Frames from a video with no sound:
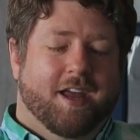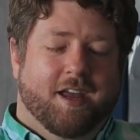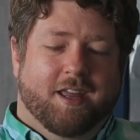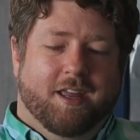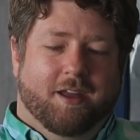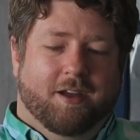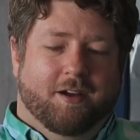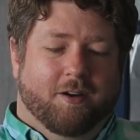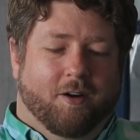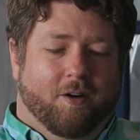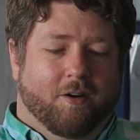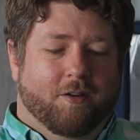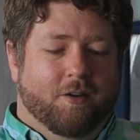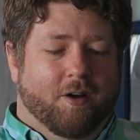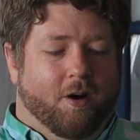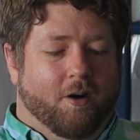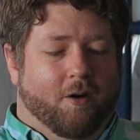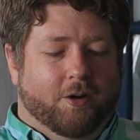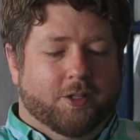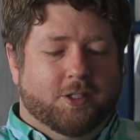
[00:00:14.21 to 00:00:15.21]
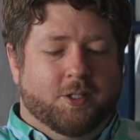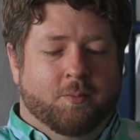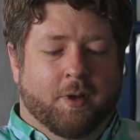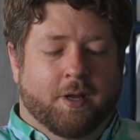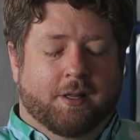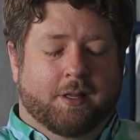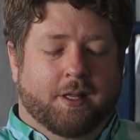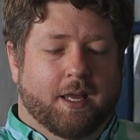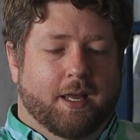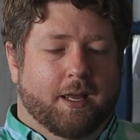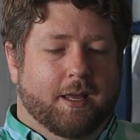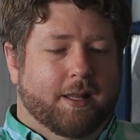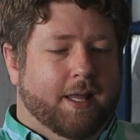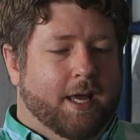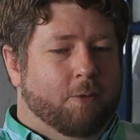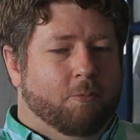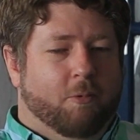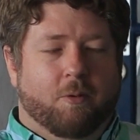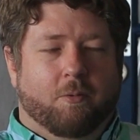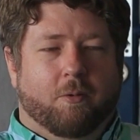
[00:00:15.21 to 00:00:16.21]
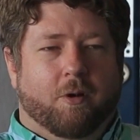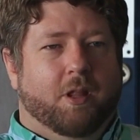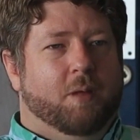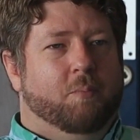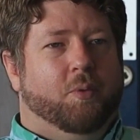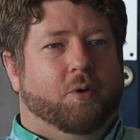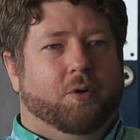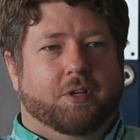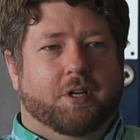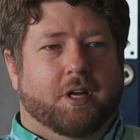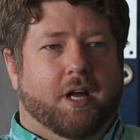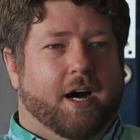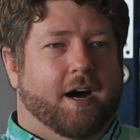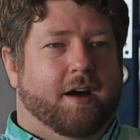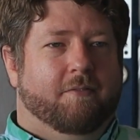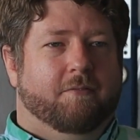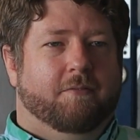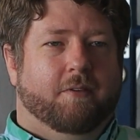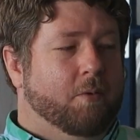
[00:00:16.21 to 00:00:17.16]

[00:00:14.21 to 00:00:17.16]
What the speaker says: You know, ultimately, like, we really pulled it off.